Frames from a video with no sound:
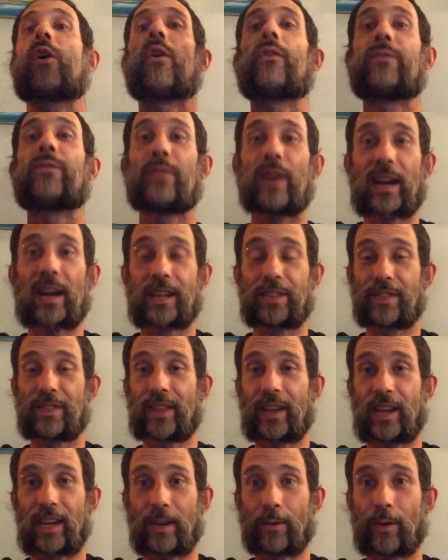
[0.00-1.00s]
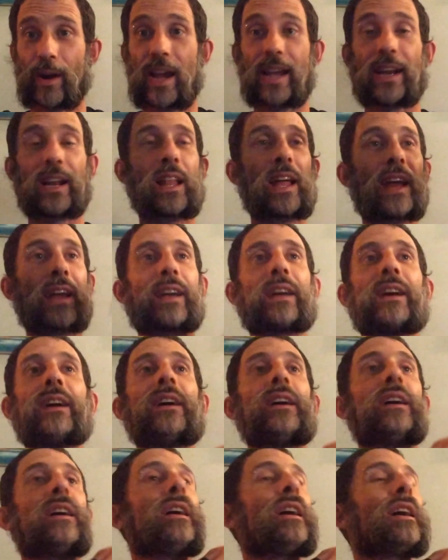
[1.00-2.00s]
old fucking thing, right? Like
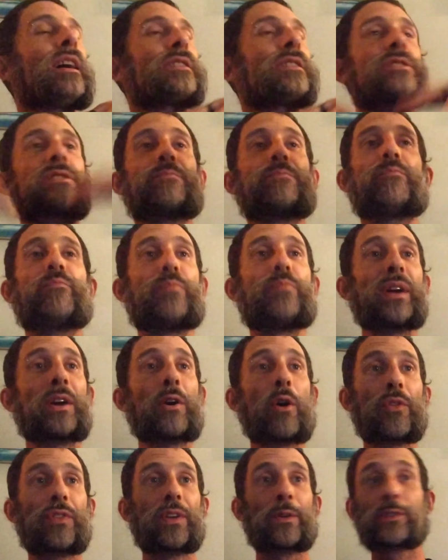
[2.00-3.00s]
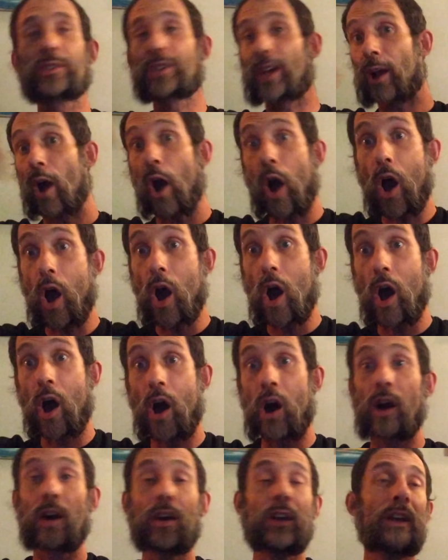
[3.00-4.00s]
this big old thing where it's like,
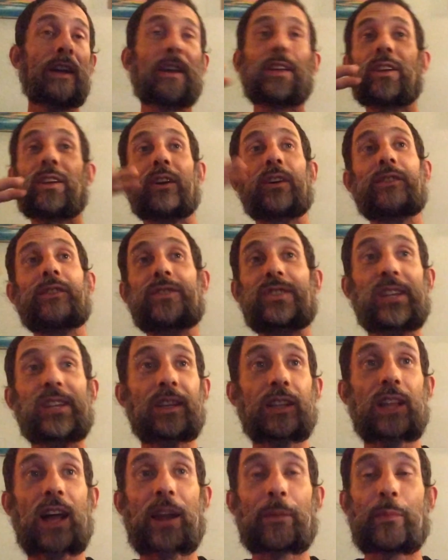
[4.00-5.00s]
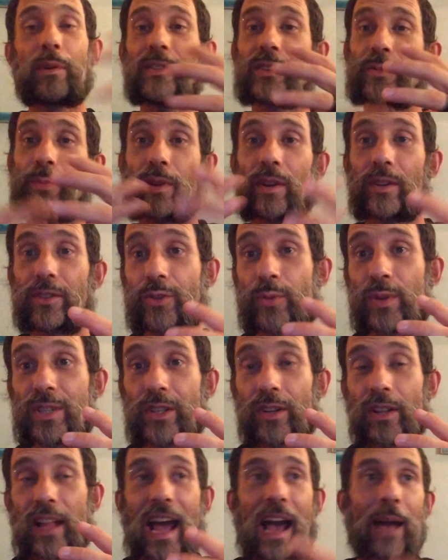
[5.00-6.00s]
oh, you know, you see a lot of movies where a
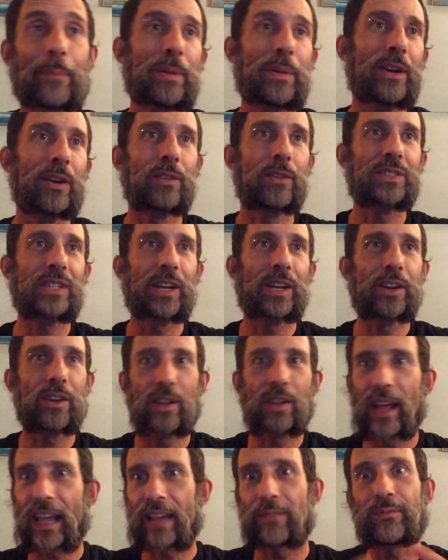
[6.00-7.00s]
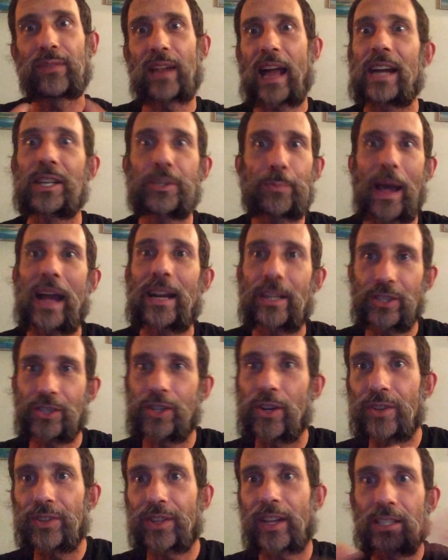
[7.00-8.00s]
twist will happen and all of a sudden it'll like flash back to
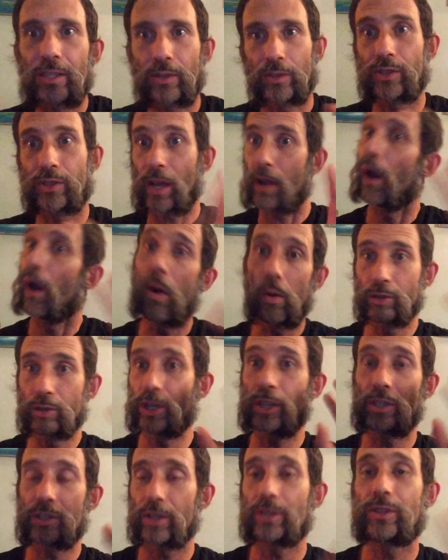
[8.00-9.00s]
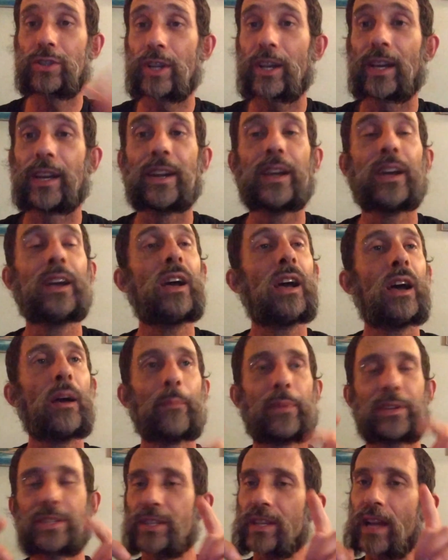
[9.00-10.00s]
certain things and it's like, oh shit, shit, shit.
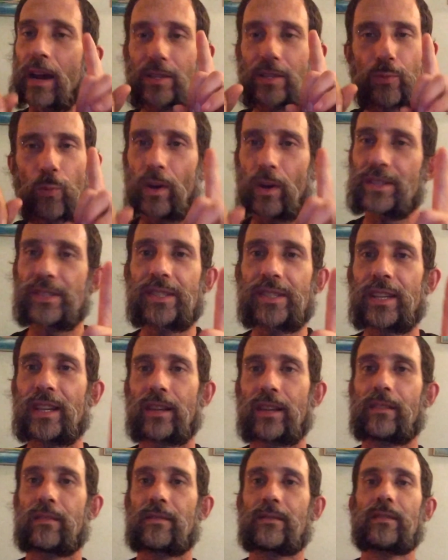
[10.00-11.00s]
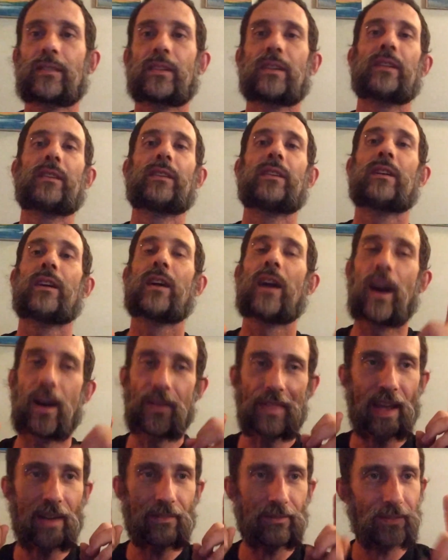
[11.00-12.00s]
But just how it's one scene
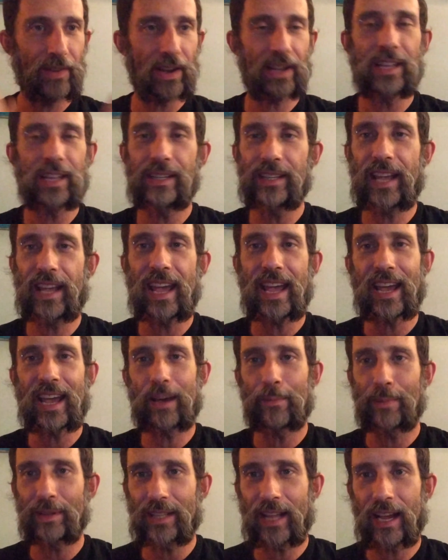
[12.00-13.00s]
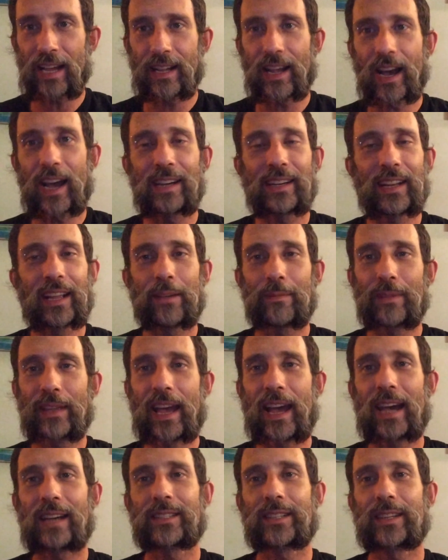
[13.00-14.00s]
on that fucking cam at that goddamn
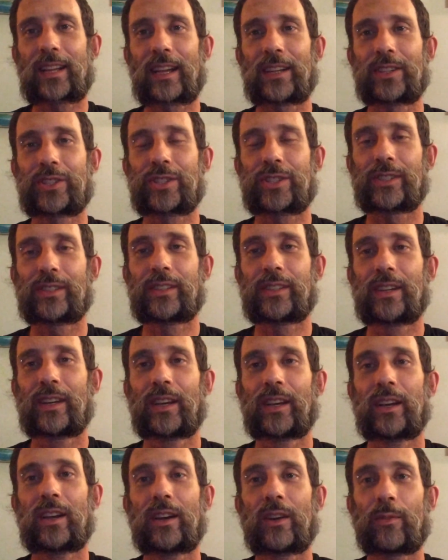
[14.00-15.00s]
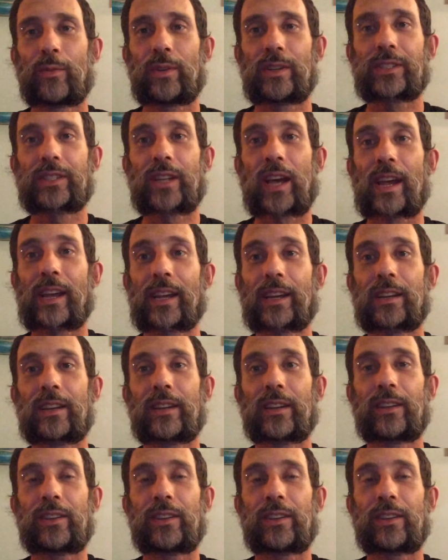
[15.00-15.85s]
gas station where it's like